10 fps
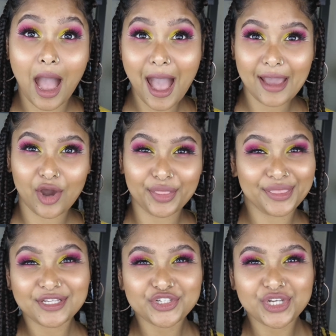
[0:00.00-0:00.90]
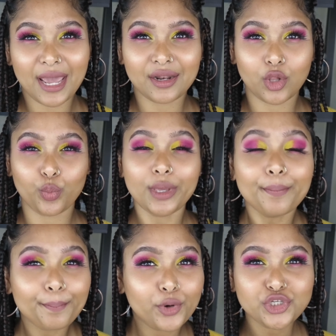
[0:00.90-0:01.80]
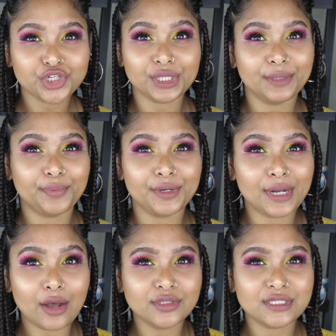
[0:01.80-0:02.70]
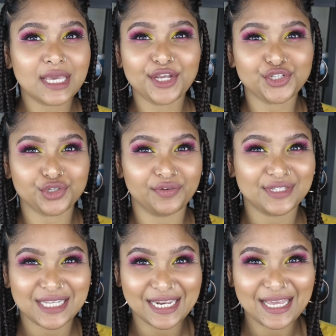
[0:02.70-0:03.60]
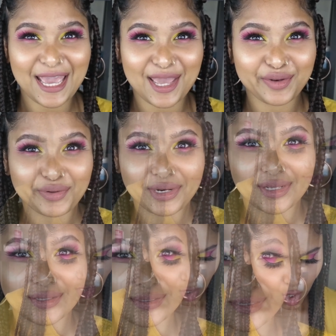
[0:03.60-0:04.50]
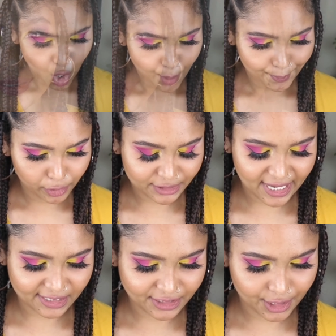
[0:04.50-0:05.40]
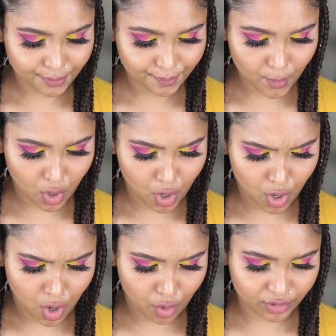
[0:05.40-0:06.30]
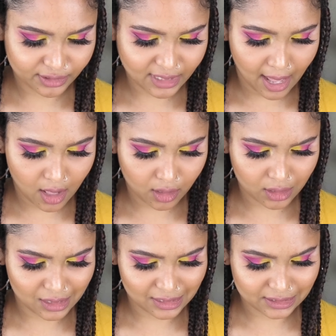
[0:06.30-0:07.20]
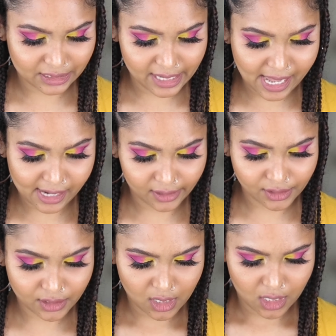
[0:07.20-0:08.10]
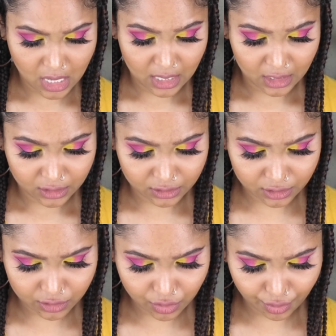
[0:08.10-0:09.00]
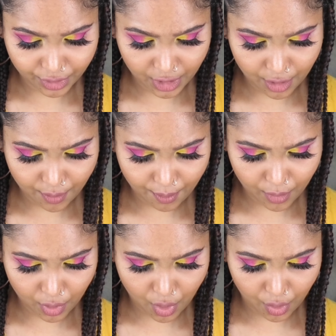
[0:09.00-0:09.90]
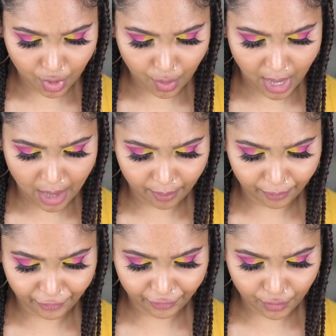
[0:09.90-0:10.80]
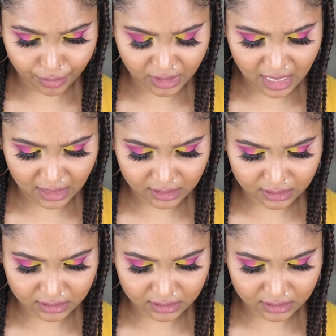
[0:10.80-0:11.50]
Hi, on this channel we butcher the pronunciation of skincare ingredients. Potassium, cocosyl glycinate, disodium, cocoamphodiate,